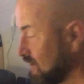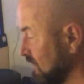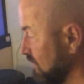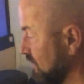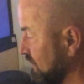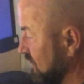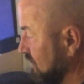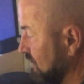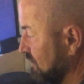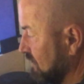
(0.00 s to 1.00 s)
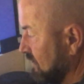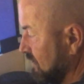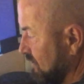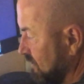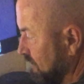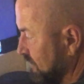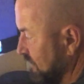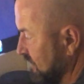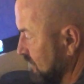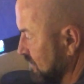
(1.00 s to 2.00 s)
In their video,
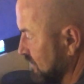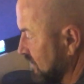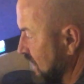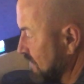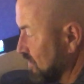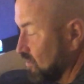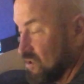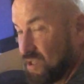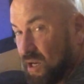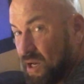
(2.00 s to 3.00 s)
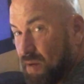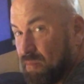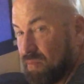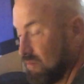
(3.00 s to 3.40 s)
the camera was up